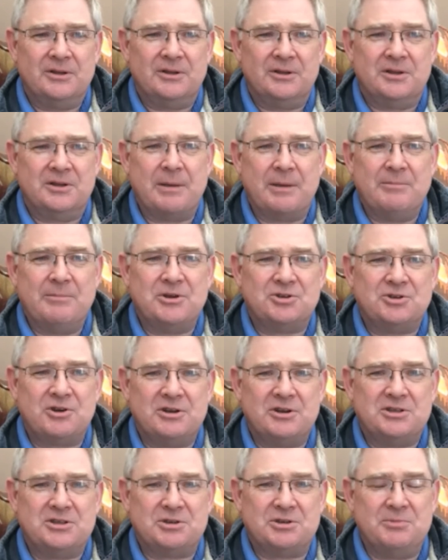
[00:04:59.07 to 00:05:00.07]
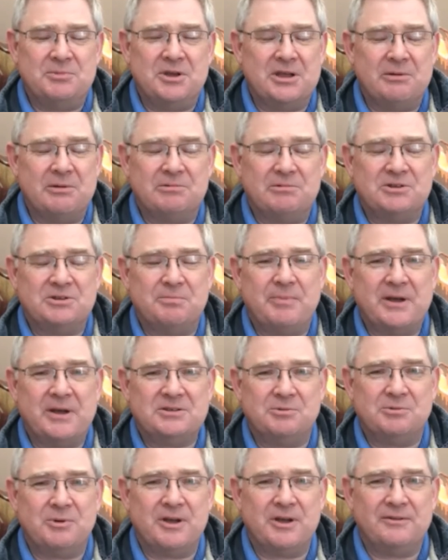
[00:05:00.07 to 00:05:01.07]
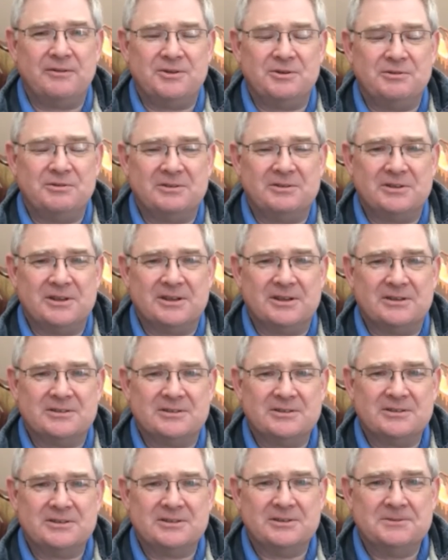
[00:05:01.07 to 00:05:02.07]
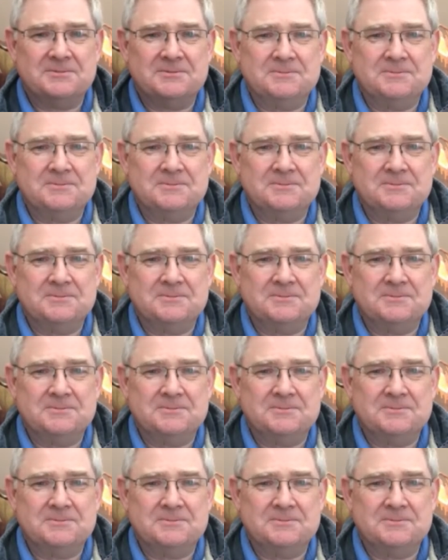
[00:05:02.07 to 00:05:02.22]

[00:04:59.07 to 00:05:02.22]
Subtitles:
that demonstrated to me there was a better way of doing things.